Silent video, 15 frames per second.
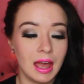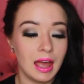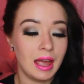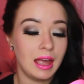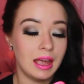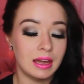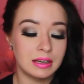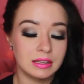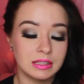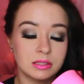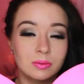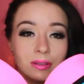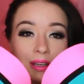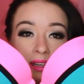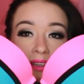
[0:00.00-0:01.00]
And
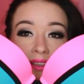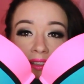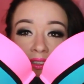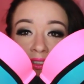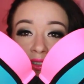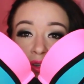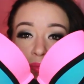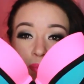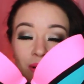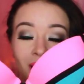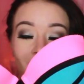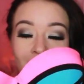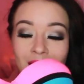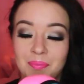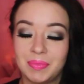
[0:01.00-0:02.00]
this one is super
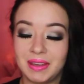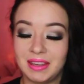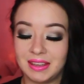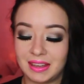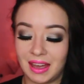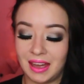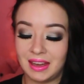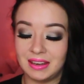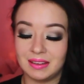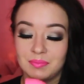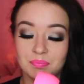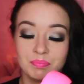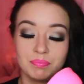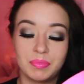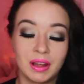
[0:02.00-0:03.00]
hot pink and